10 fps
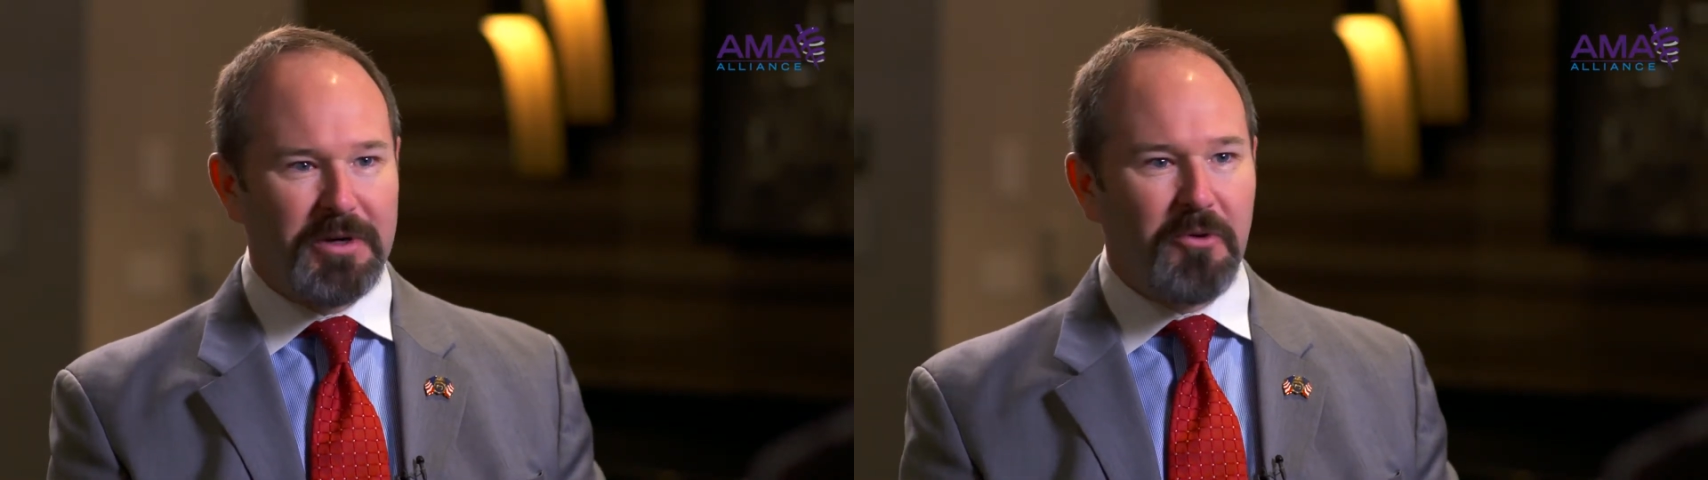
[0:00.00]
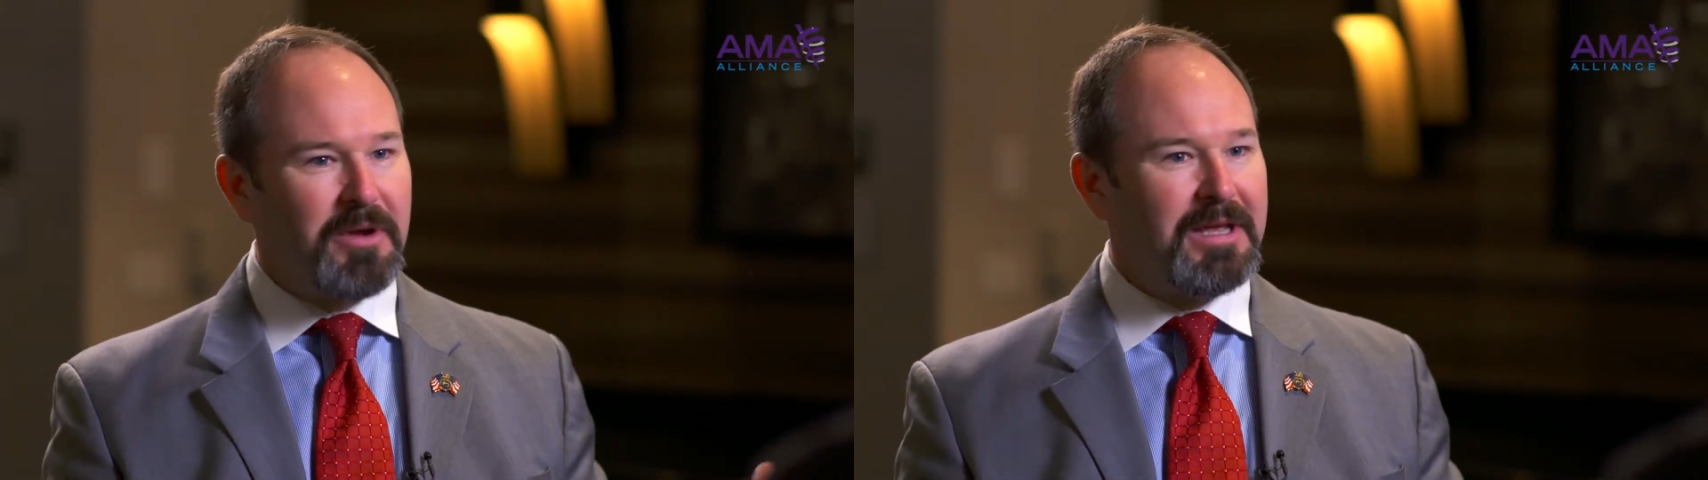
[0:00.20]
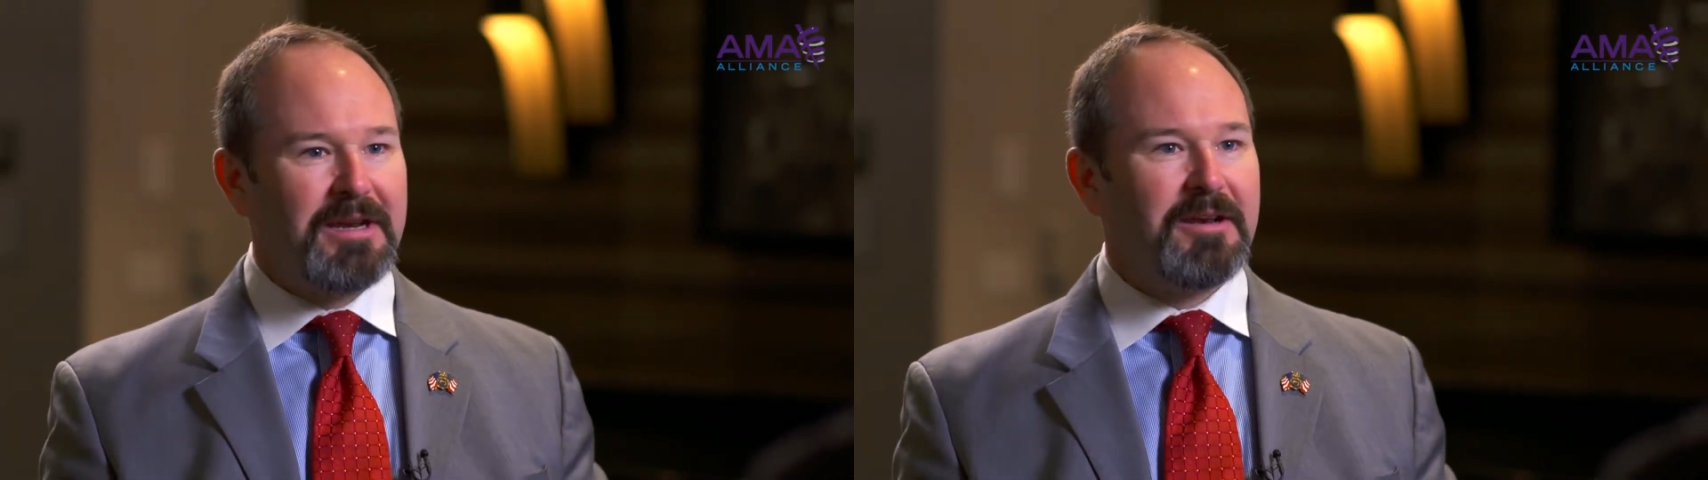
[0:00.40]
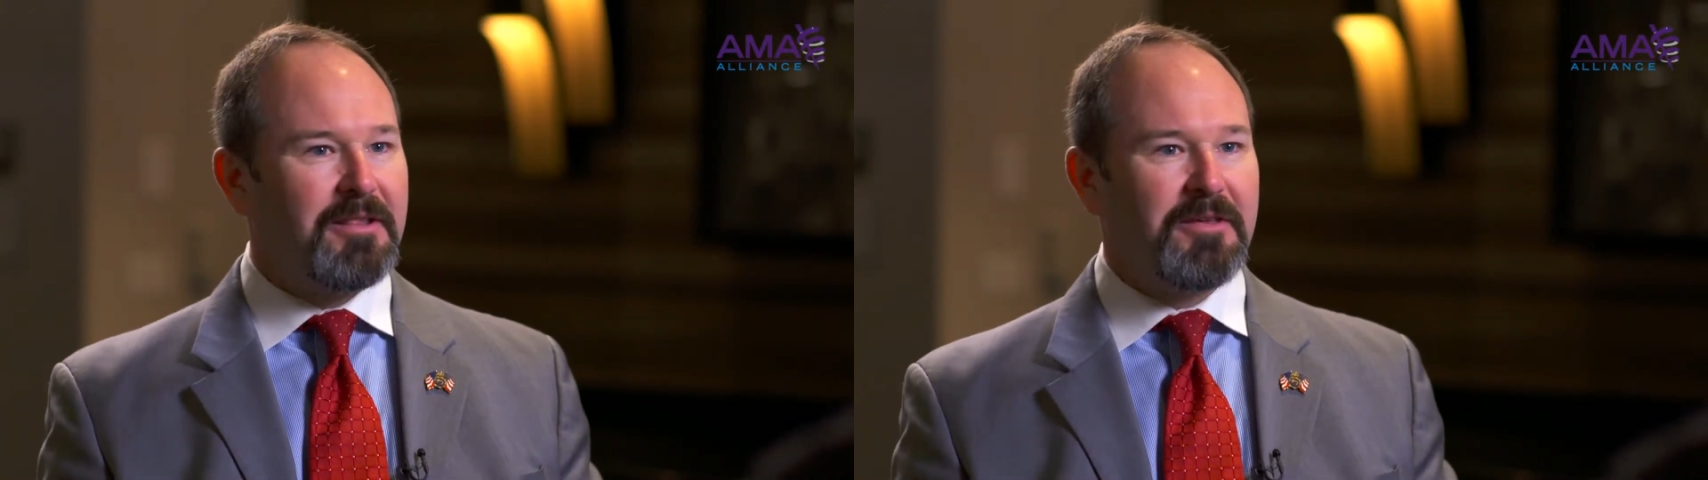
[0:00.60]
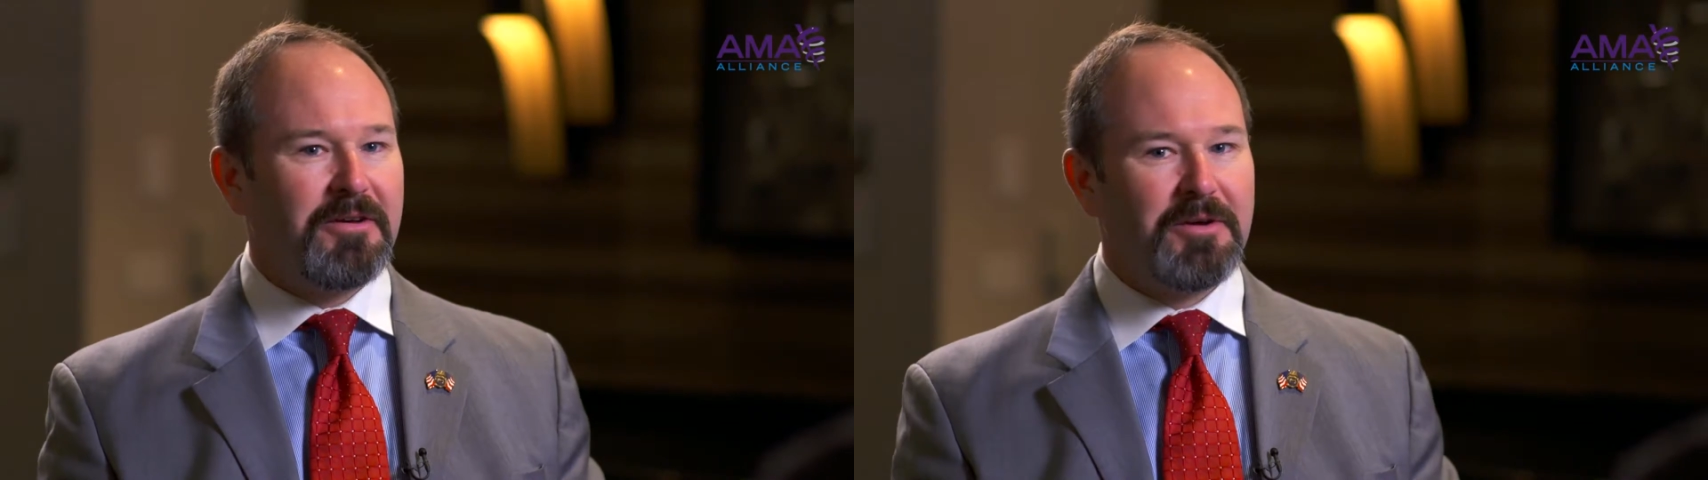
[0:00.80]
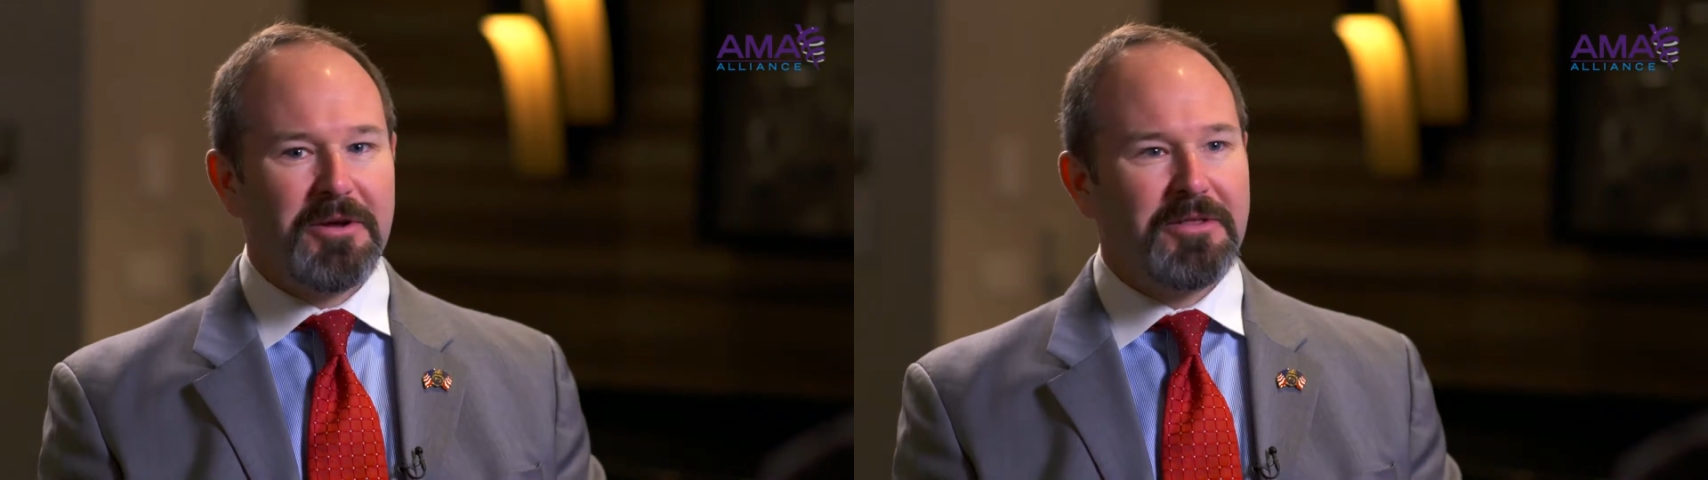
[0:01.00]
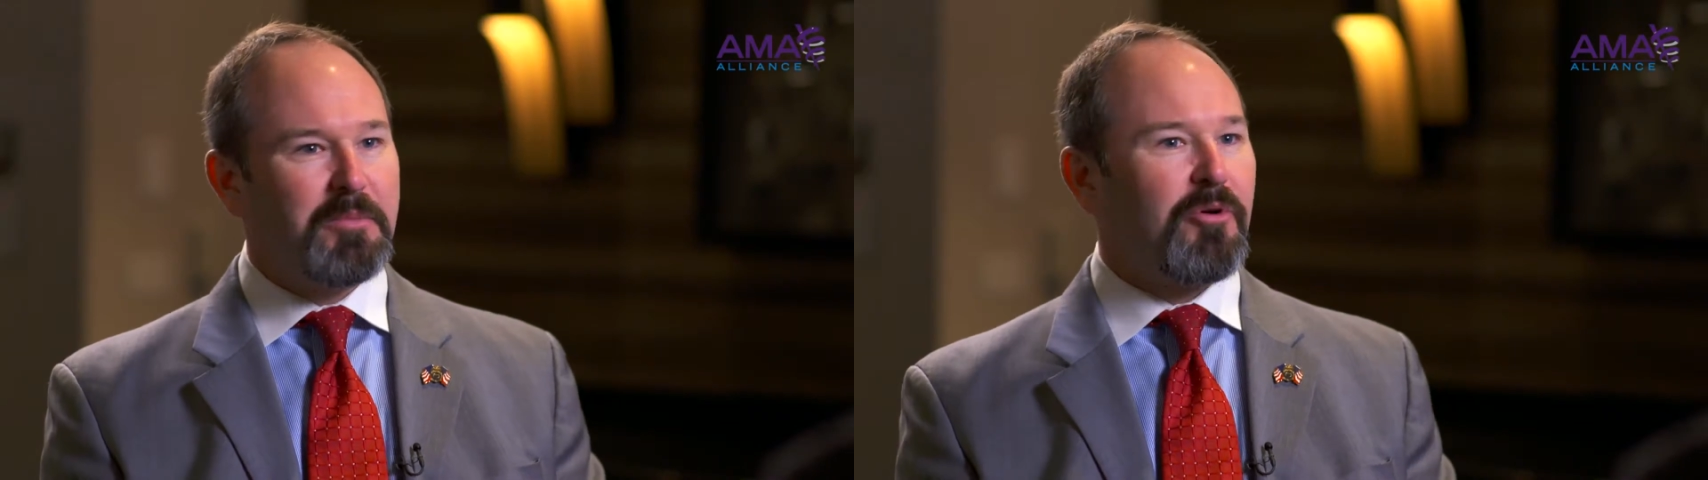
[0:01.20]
We don't get into the